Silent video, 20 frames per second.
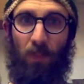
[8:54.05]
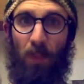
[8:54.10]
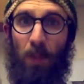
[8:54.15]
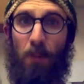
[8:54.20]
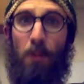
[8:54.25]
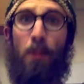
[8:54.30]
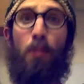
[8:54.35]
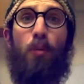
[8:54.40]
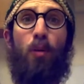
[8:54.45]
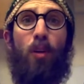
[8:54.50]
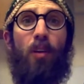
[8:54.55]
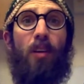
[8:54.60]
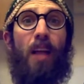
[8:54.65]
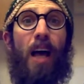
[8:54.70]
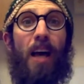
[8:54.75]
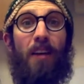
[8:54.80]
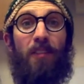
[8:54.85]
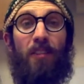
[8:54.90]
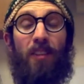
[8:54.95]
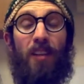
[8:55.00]
People
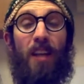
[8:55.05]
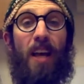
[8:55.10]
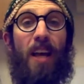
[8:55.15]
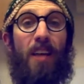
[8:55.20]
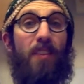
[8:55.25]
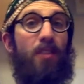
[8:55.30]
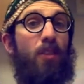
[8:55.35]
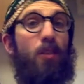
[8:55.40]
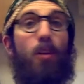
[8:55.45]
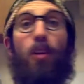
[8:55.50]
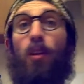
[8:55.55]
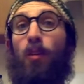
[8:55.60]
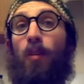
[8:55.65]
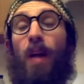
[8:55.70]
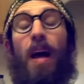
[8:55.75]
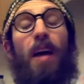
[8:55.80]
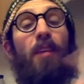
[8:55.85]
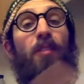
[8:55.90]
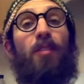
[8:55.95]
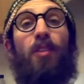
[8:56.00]
alive today, so look
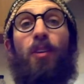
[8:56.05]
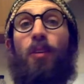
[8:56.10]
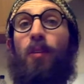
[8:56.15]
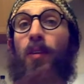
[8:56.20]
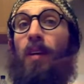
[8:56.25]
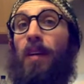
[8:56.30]
around you.